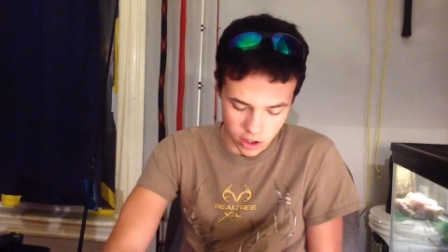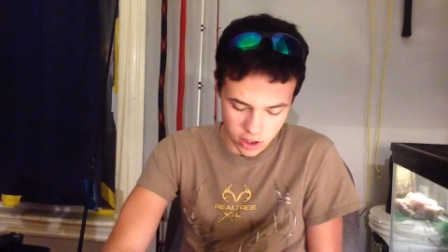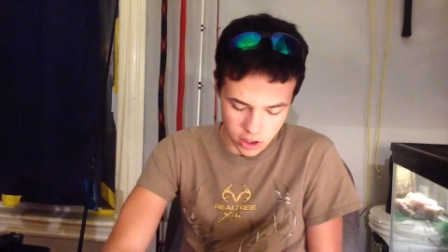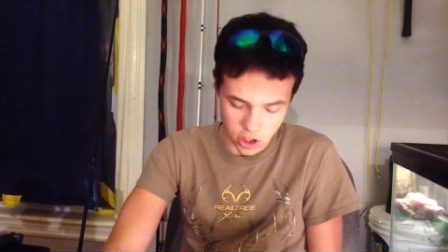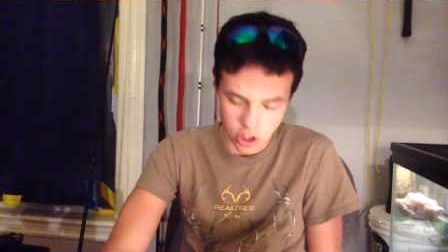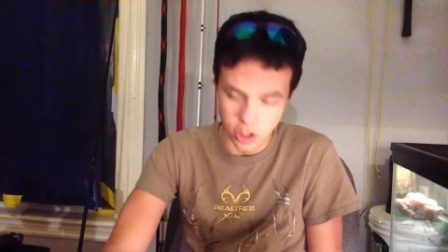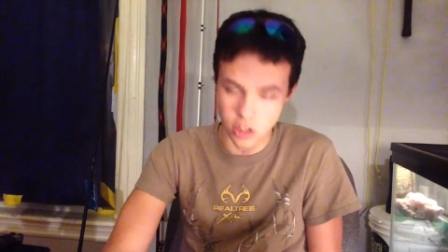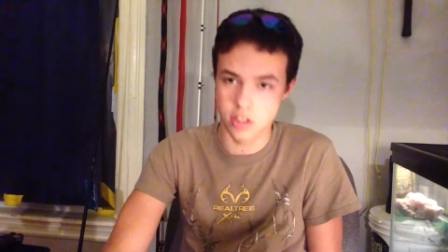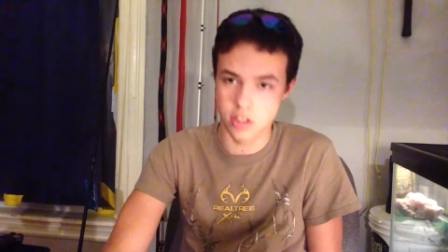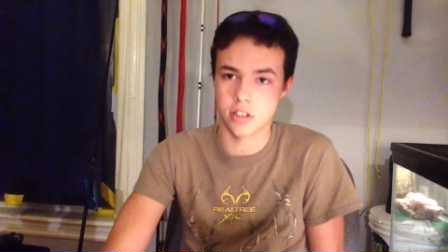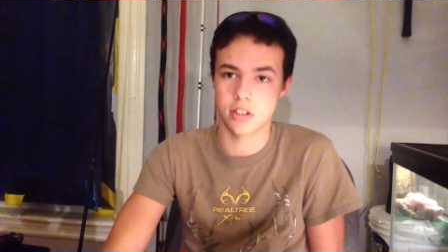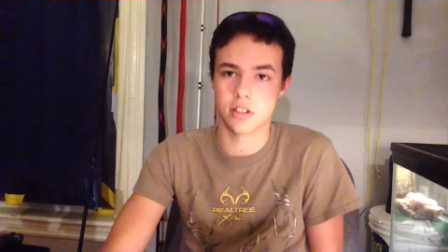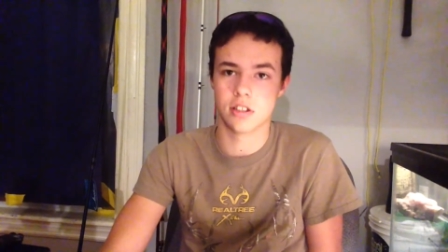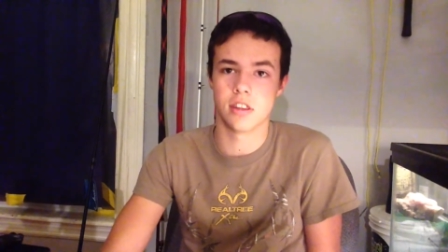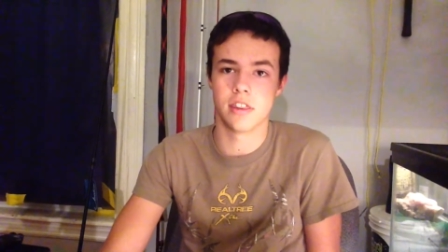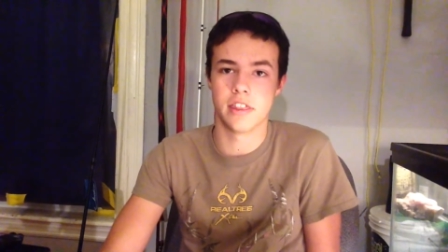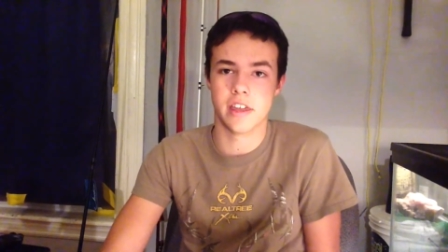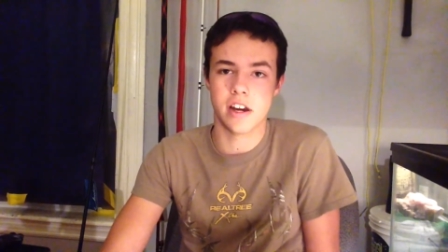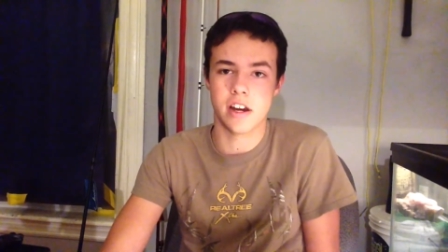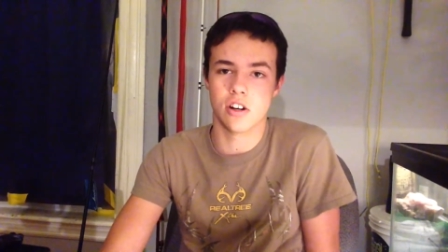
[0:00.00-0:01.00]
It's just
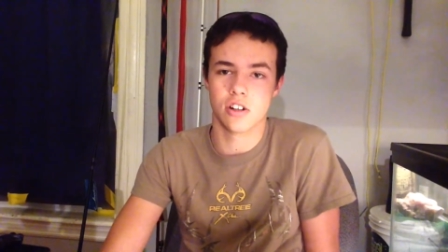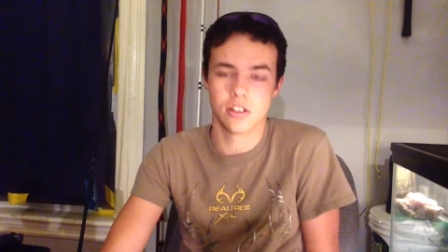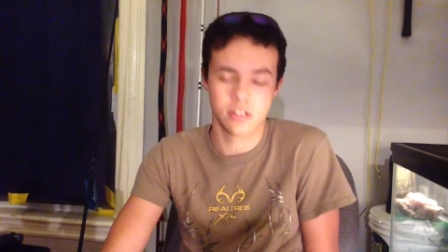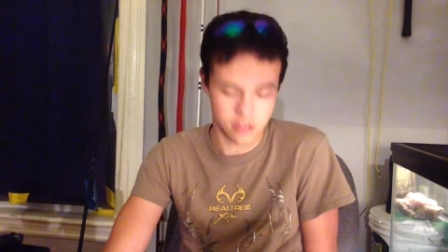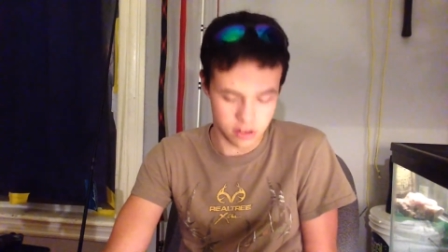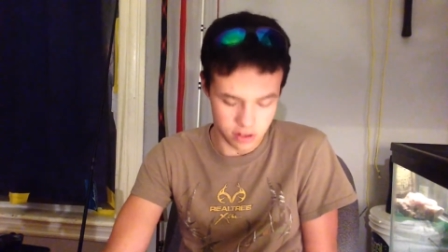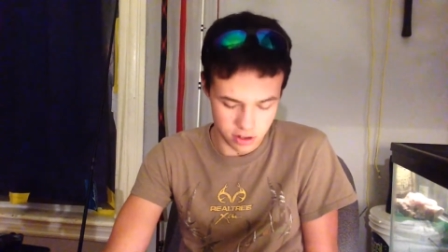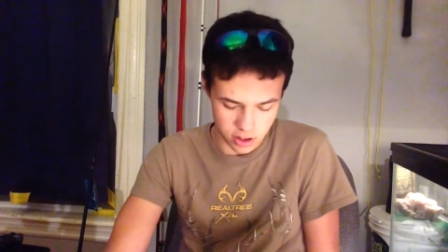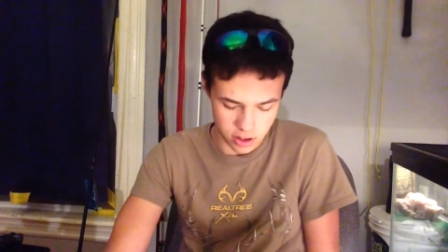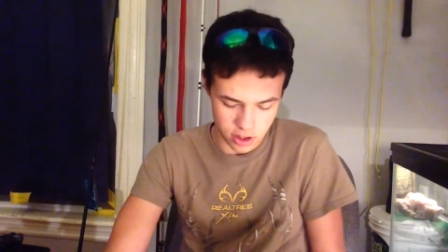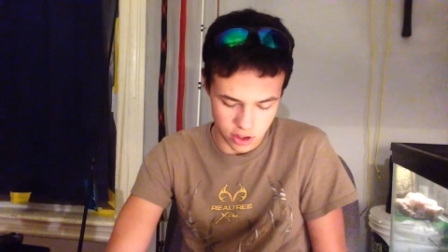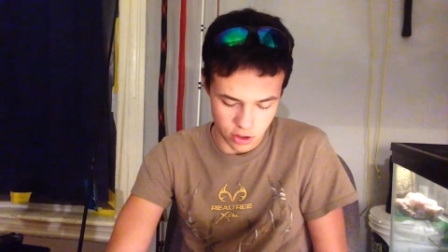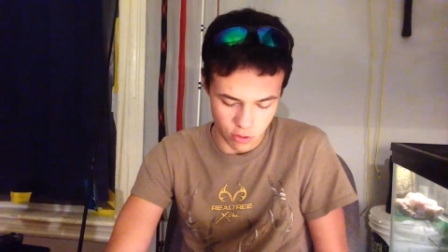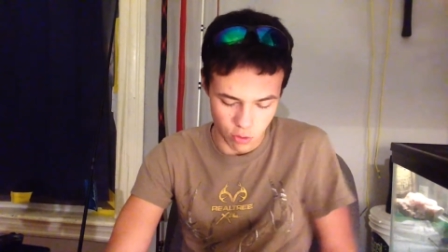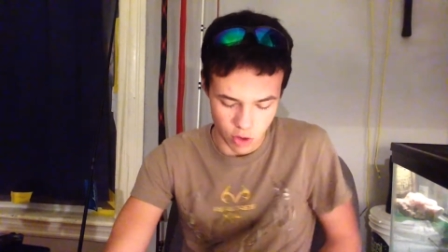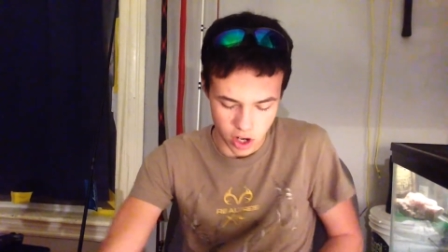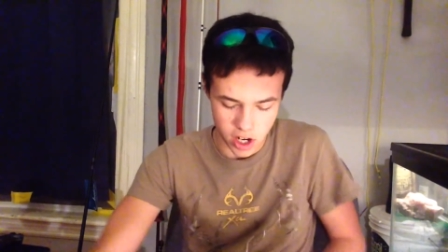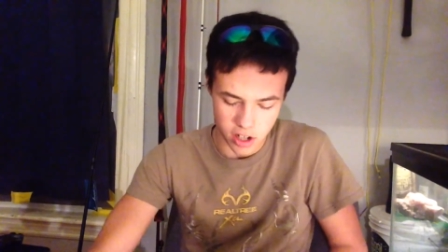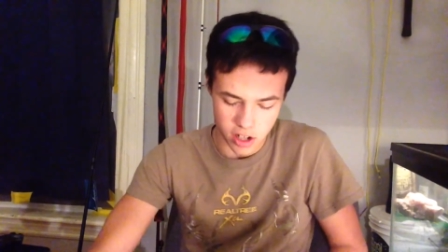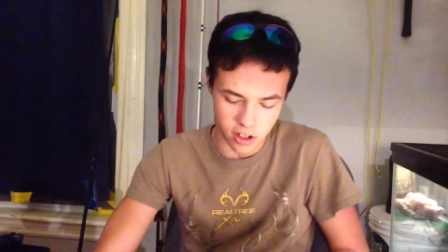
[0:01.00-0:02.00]
there. It's
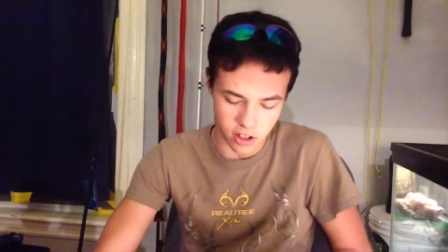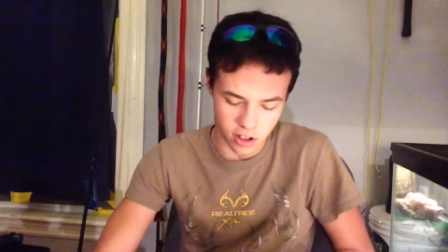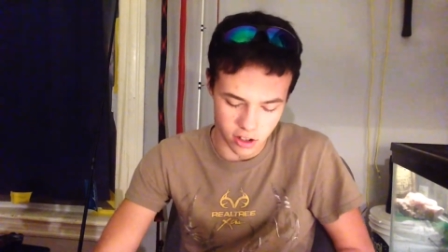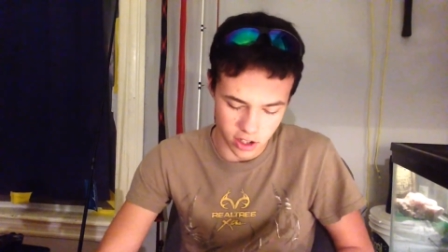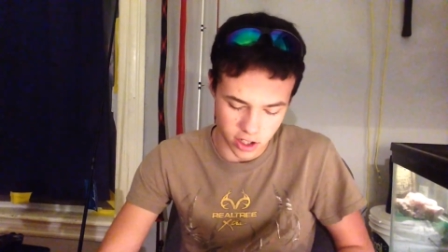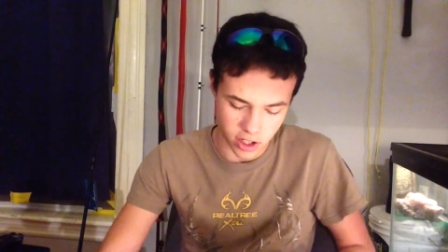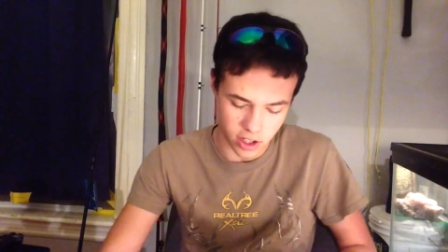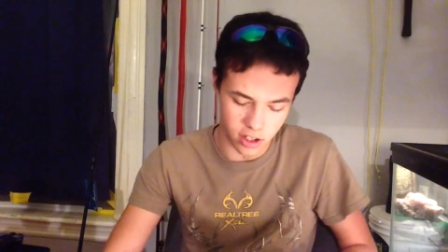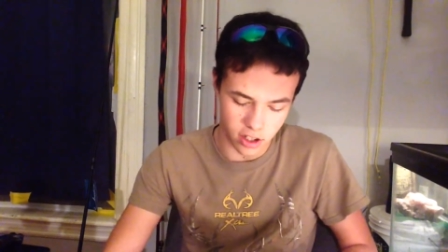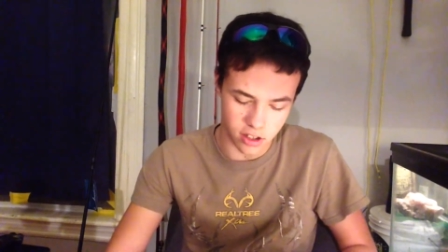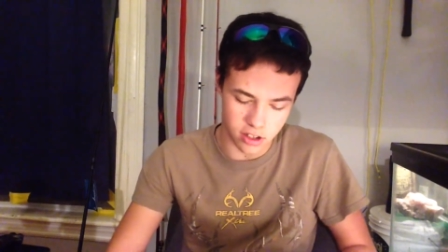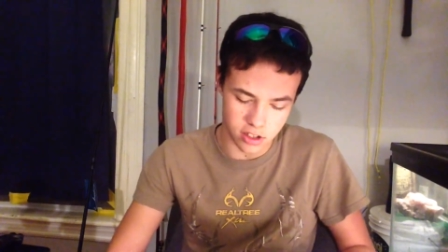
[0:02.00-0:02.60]
right at your hand.